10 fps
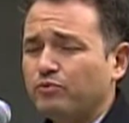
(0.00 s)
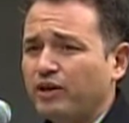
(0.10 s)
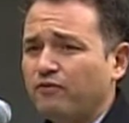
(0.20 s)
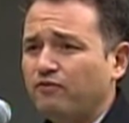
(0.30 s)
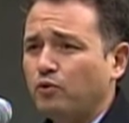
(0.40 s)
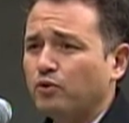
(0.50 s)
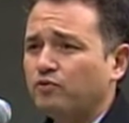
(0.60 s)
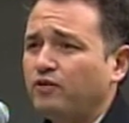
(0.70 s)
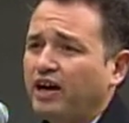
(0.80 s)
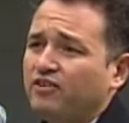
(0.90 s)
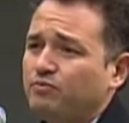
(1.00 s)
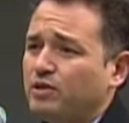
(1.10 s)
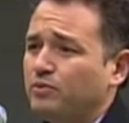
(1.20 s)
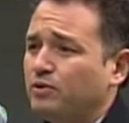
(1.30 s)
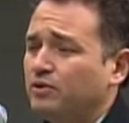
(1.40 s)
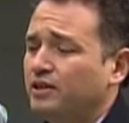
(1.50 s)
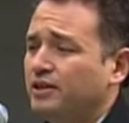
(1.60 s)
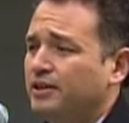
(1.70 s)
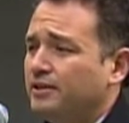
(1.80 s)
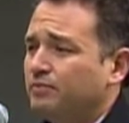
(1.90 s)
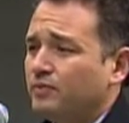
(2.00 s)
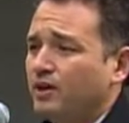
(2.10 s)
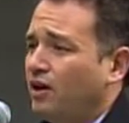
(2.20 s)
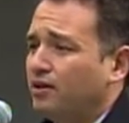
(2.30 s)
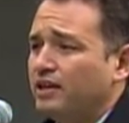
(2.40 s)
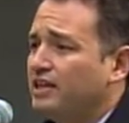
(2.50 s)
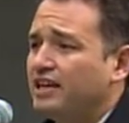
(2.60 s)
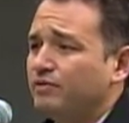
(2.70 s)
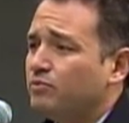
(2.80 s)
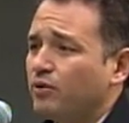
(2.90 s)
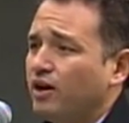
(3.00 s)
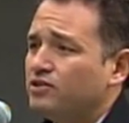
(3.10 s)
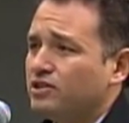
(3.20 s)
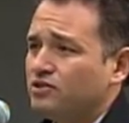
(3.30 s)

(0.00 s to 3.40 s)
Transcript: We have 4 or 5 people on any given project.